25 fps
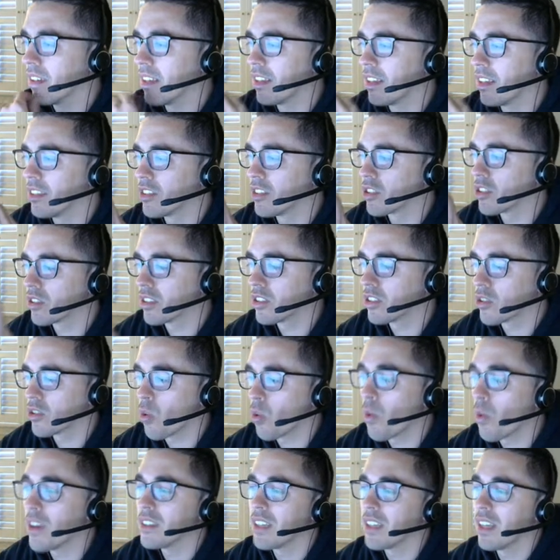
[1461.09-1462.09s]

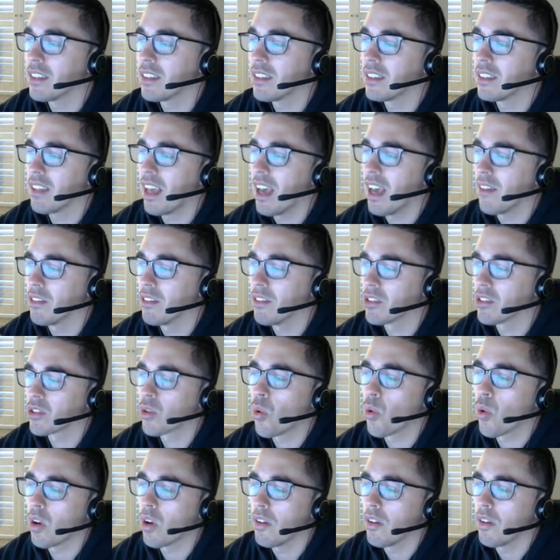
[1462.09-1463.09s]
scoring chances that have a
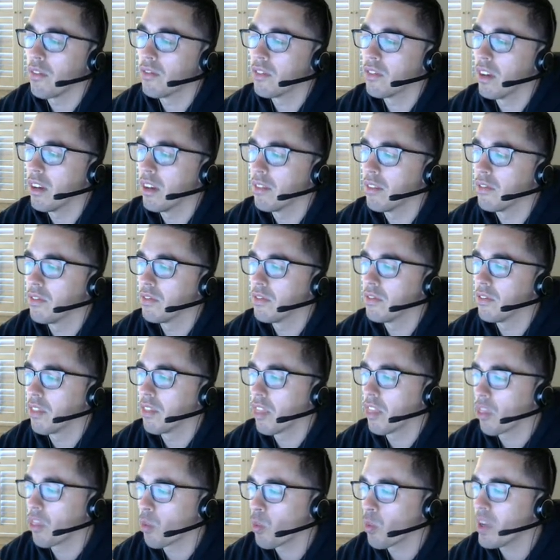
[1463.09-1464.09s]
score of
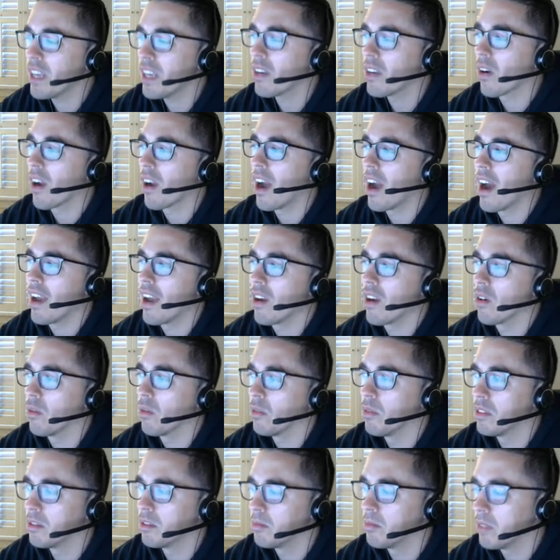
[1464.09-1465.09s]
three or higher,
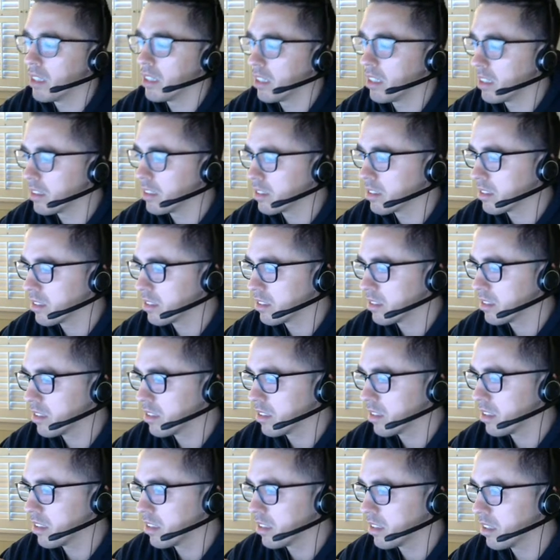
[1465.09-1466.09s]
which means
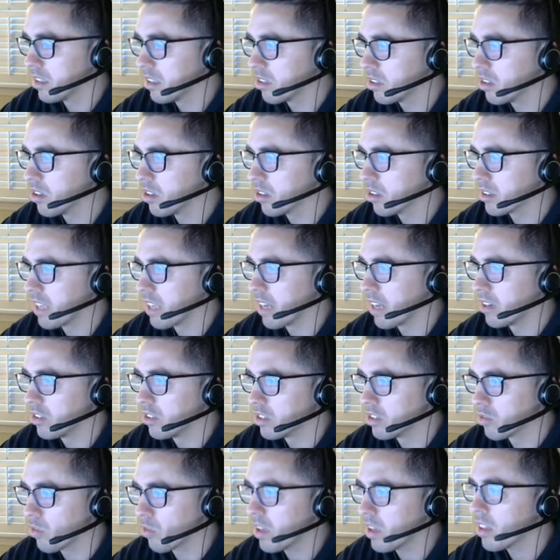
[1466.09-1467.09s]
you can look down here.
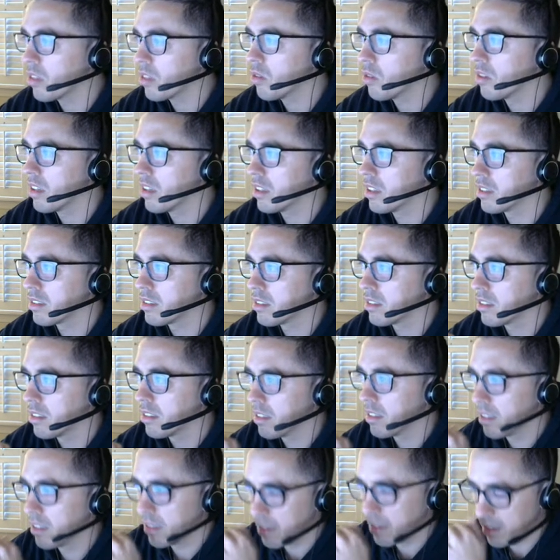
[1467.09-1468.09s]
Just read through this.
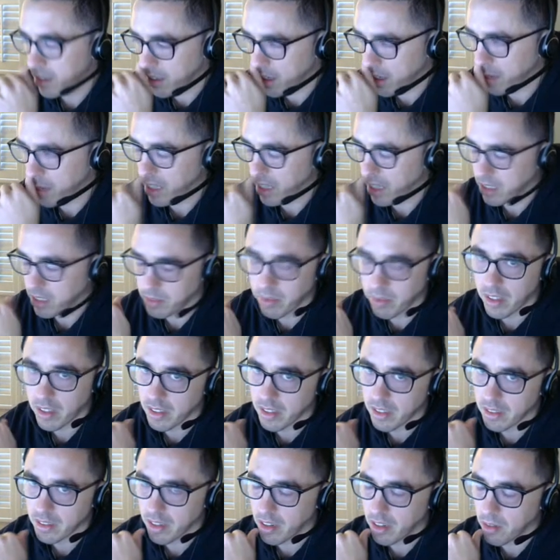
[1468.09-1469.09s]
I'm not explaining
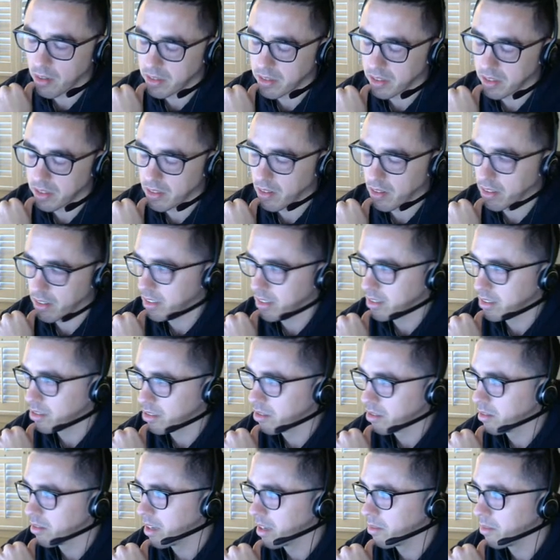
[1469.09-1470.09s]
this 100% correctly,
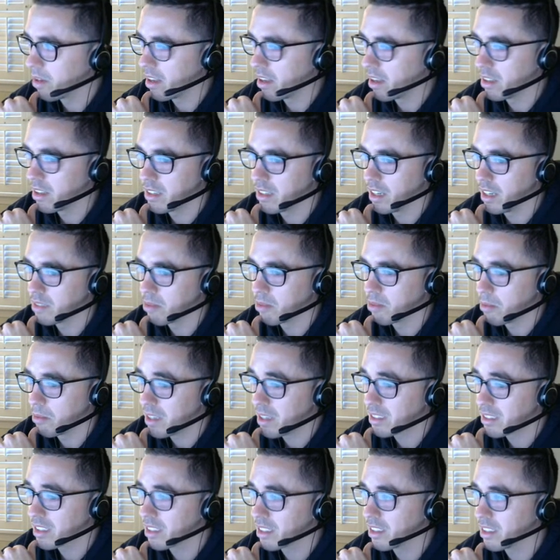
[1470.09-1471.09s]
so I apologize. But
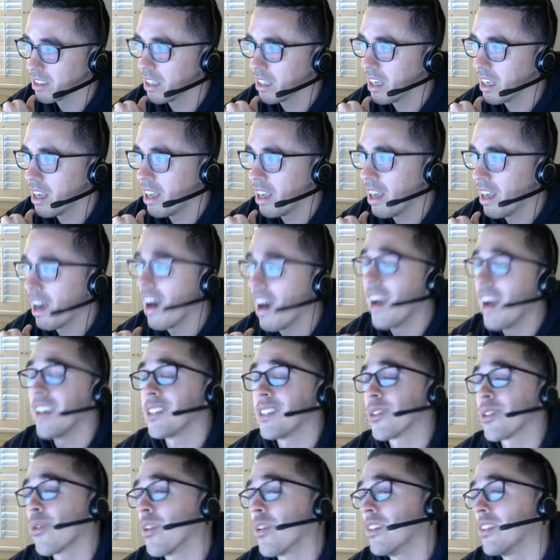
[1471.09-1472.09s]
basically, high
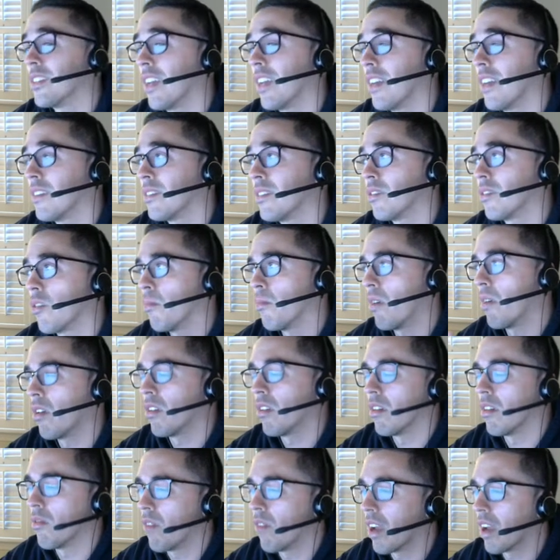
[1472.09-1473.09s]
scoring chances are better
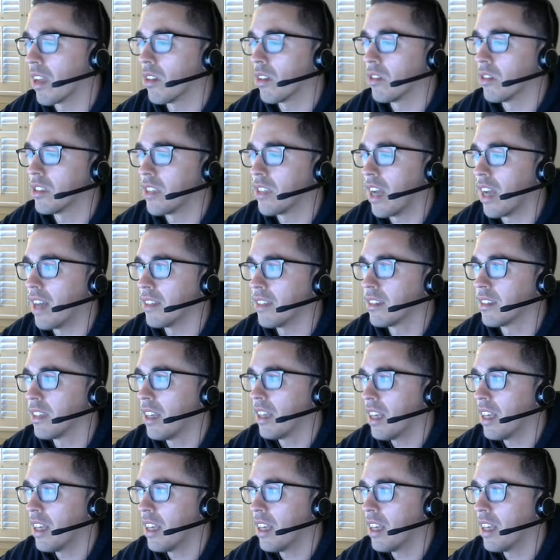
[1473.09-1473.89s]
than regular shots.